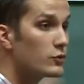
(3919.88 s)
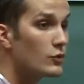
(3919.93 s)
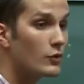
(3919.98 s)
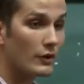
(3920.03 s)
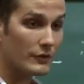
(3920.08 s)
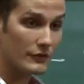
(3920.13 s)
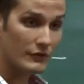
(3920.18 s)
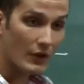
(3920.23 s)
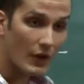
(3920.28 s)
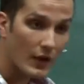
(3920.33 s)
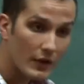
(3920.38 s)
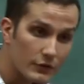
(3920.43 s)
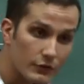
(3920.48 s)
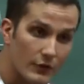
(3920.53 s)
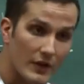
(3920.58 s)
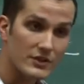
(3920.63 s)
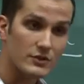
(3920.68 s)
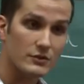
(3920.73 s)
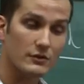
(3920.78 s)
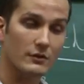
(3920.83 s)
who constructs
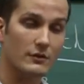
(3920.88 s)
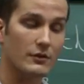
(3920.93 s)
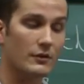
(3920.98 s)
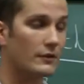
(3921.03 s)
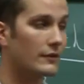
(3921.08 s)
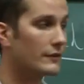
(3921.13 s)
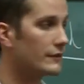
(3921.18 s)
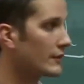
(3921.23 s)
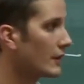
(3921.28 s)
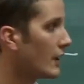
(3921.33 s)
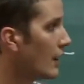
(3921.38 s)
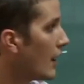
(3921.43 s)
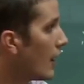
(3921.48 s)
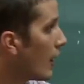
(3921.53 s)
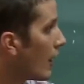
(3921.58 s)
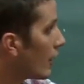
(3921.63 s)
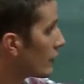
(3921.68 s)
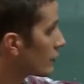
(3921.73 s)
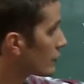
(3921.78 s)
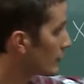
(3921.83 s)
rational curves
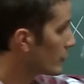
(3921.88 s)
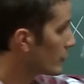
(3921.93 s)
on the